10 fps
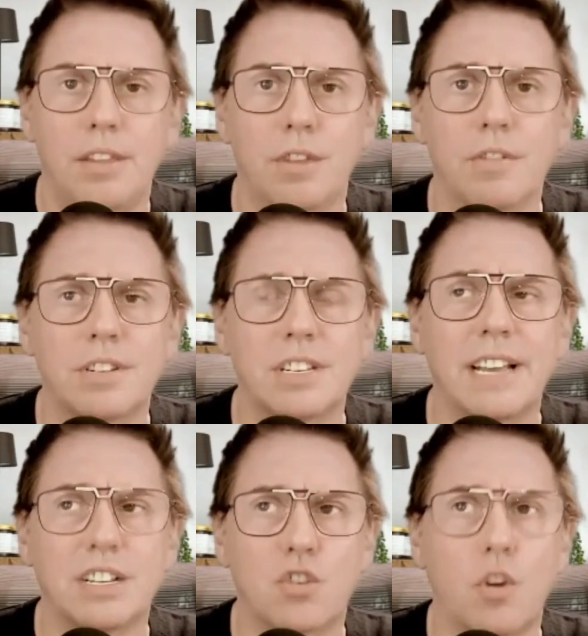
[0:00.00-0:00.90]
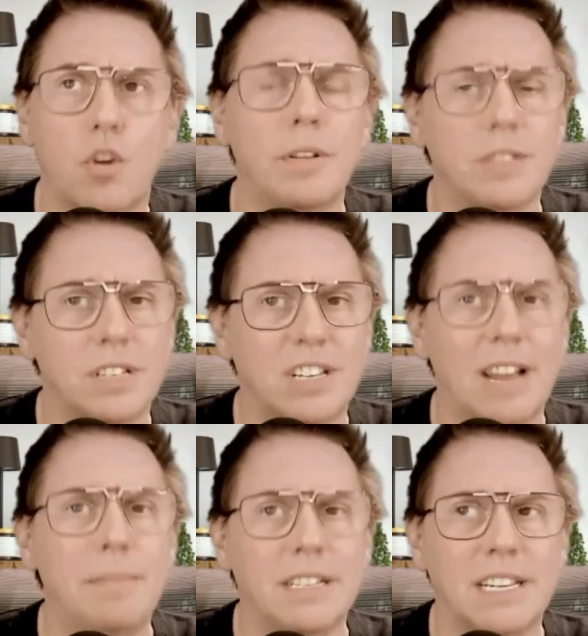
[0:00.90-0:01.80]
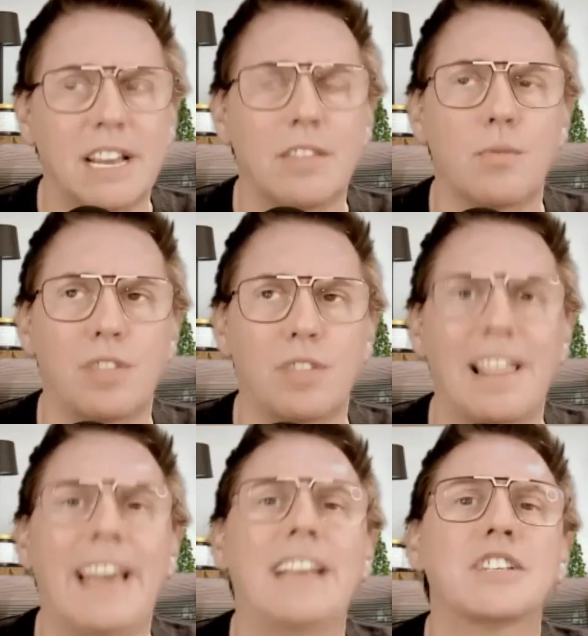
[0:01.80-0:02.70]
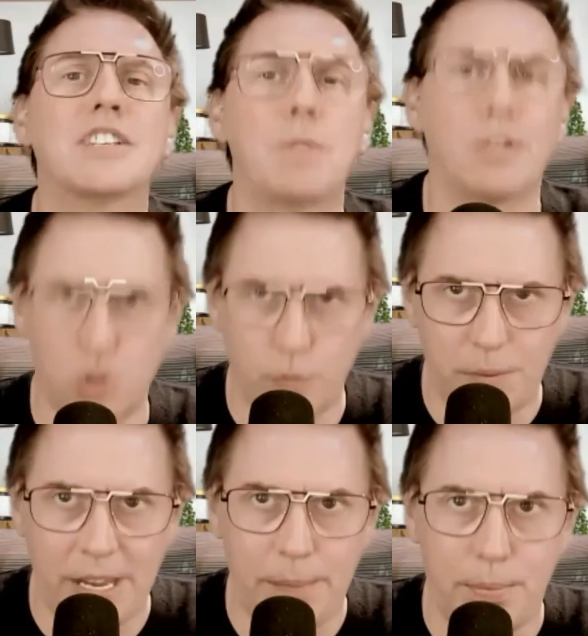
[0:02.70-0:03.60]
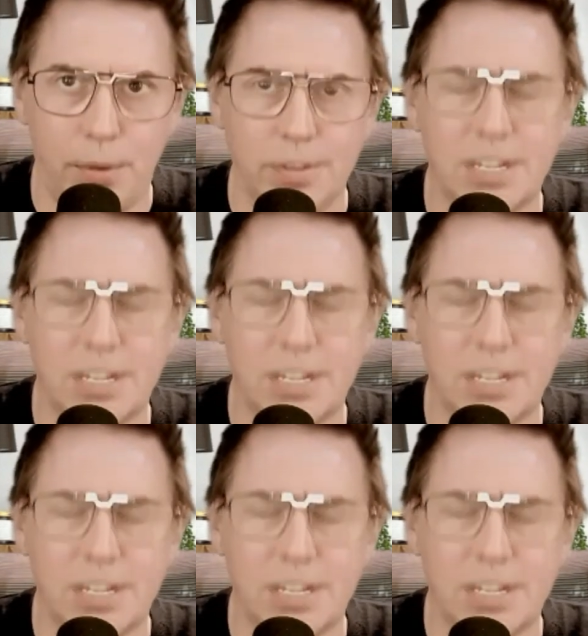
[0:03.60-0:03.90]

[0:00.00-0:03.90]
the universe is saying, Scorpios, it's time to get together with like spiritual people.